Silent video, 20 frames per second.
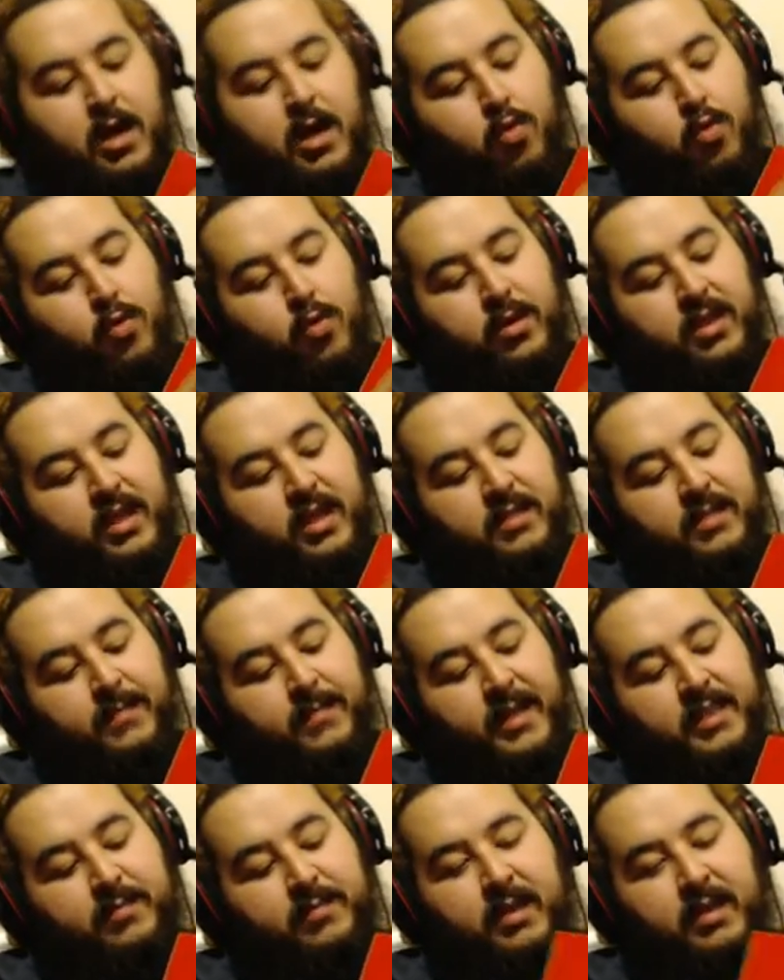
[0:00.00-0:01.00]
What this
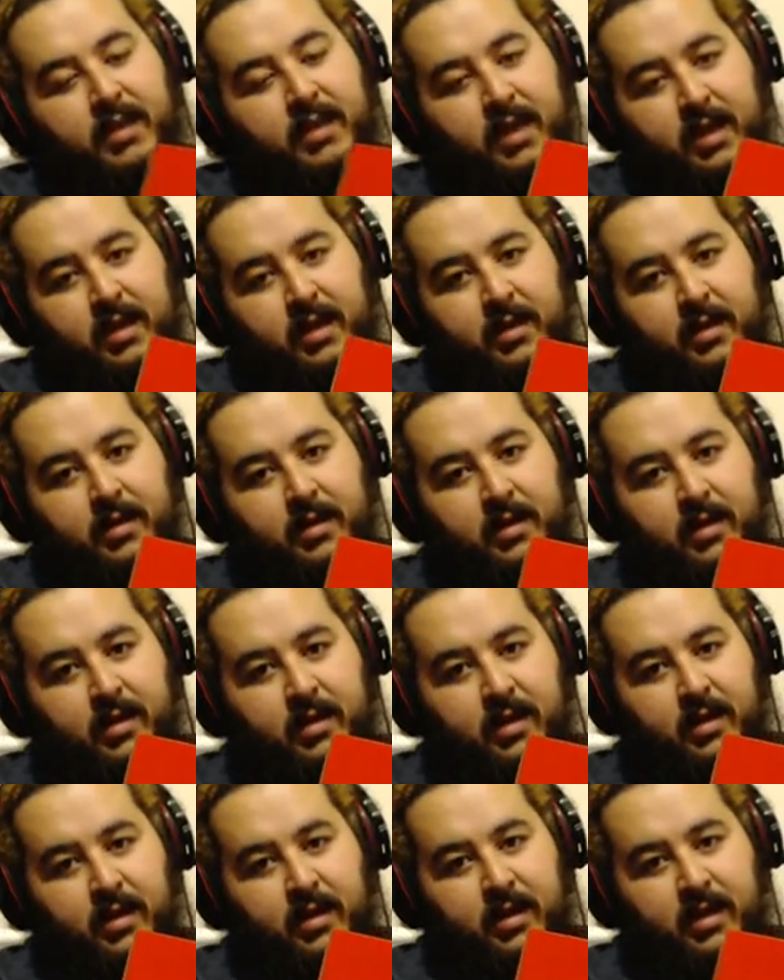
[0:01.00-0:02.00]
makes me think
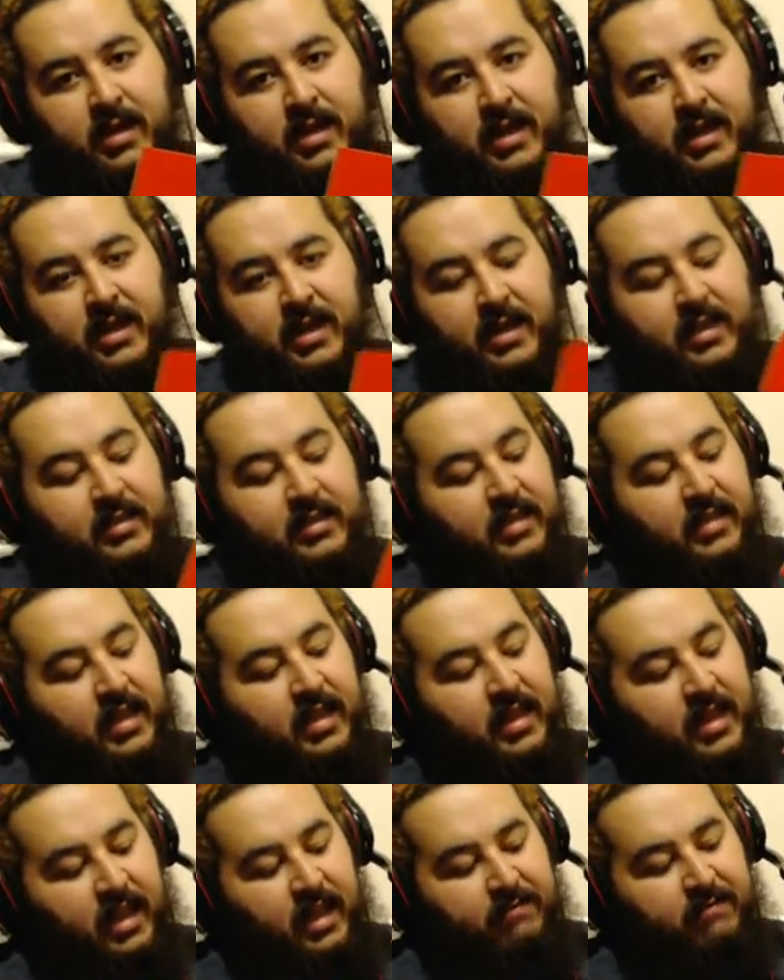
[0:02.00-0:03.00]
is
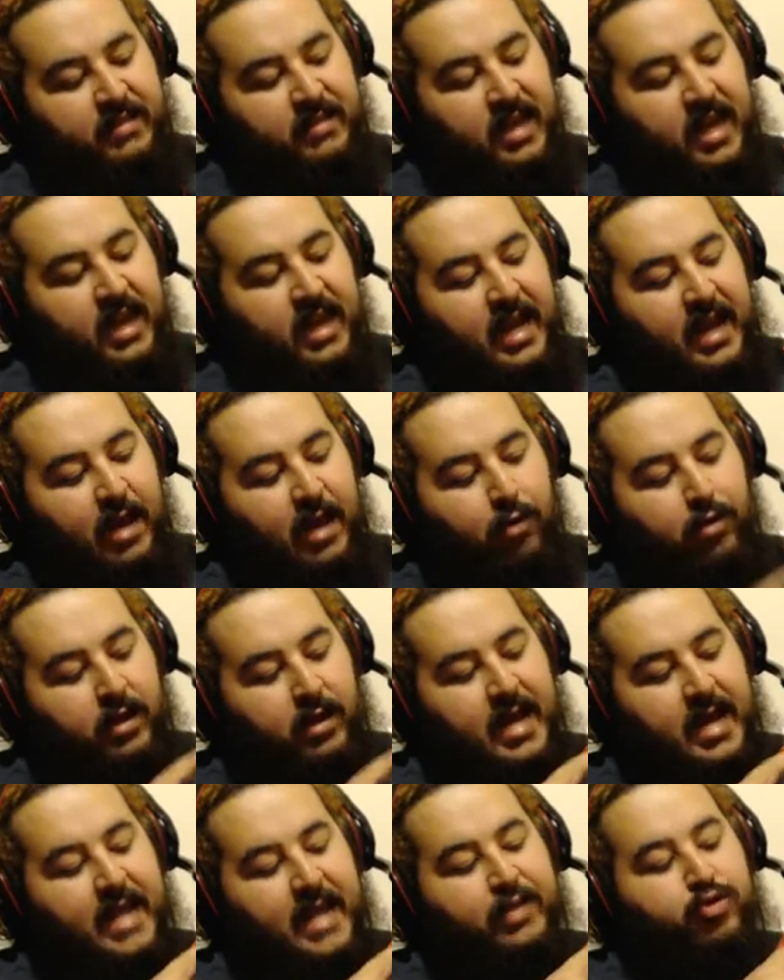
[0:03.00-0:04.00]
they've taken out an
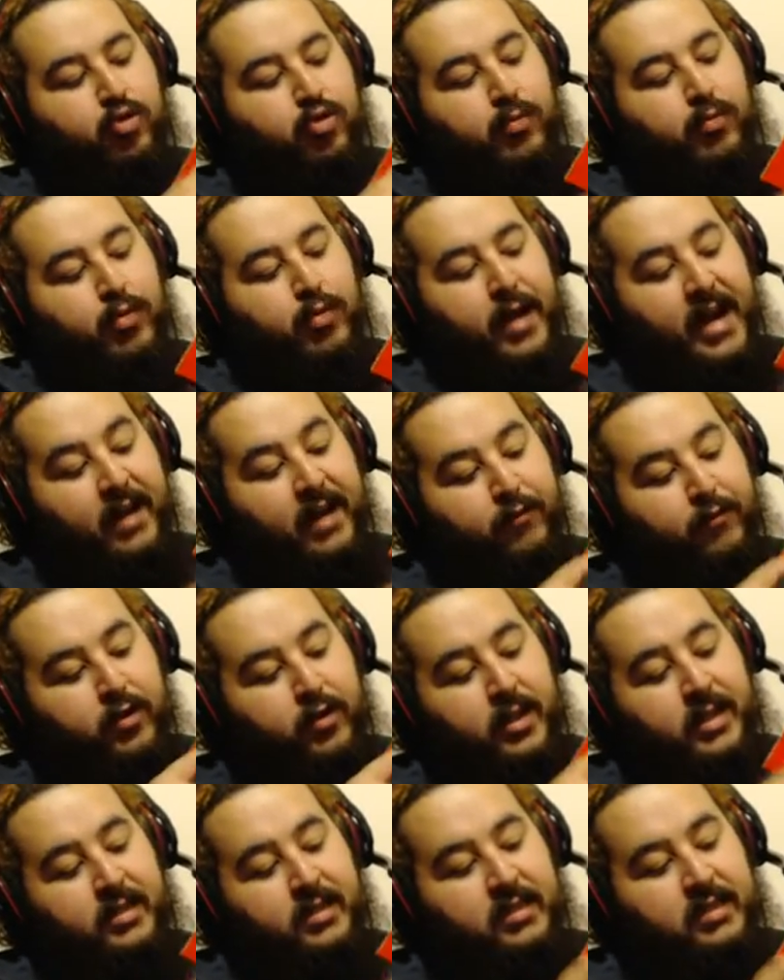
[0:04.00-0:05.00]
actual brand for
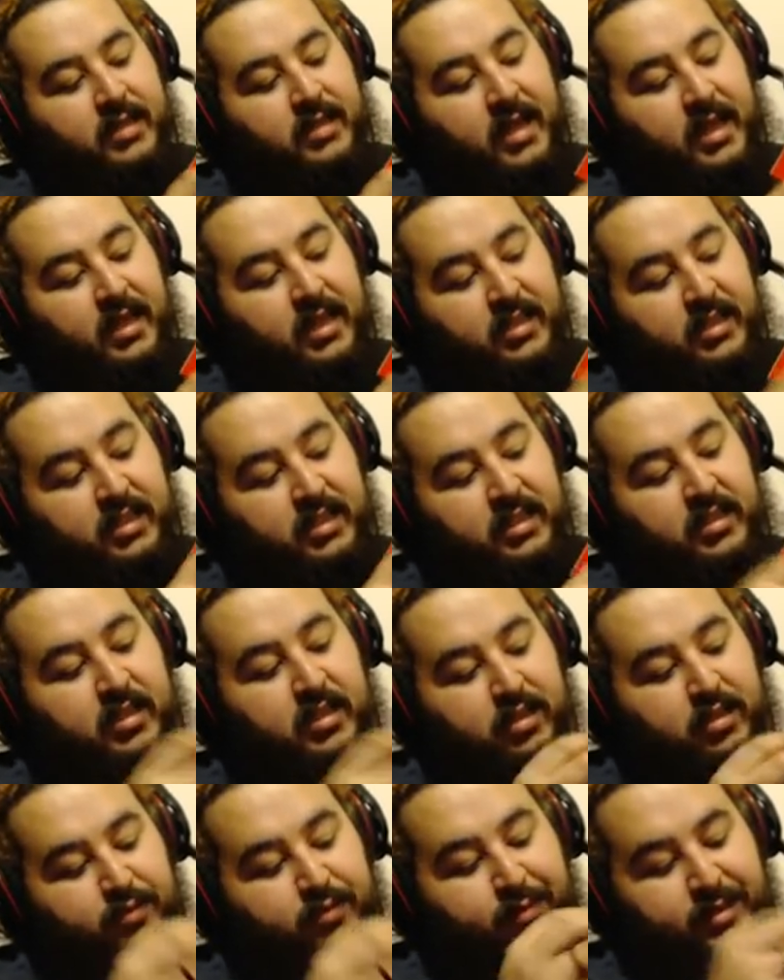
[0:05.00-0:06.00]
this, and this is
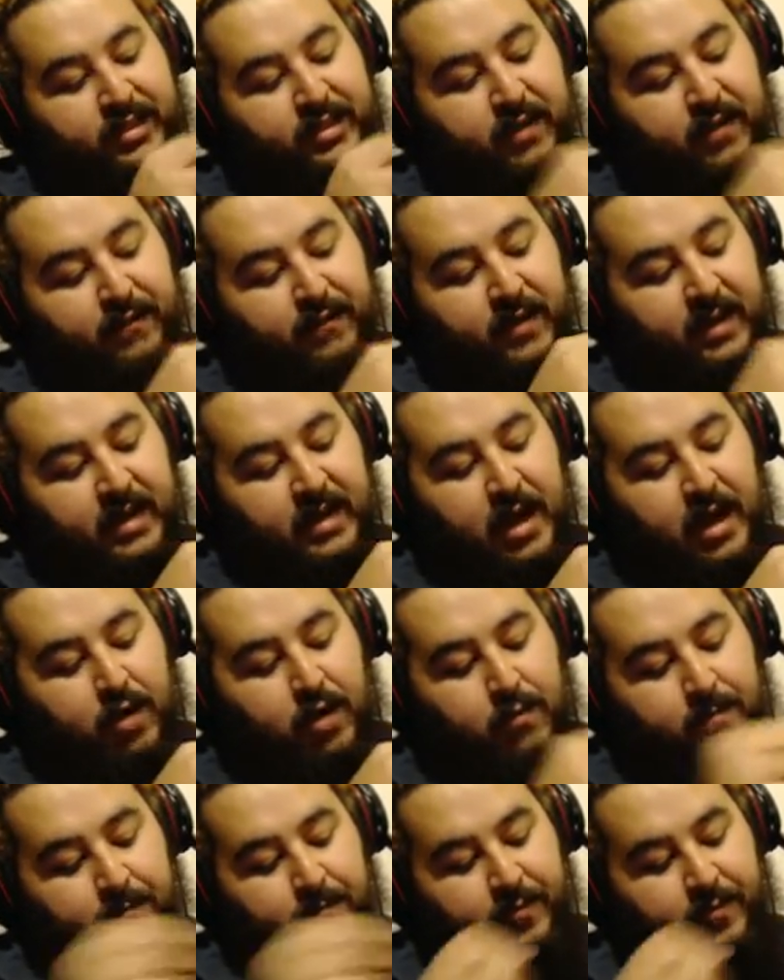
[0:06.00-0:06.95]
specific now,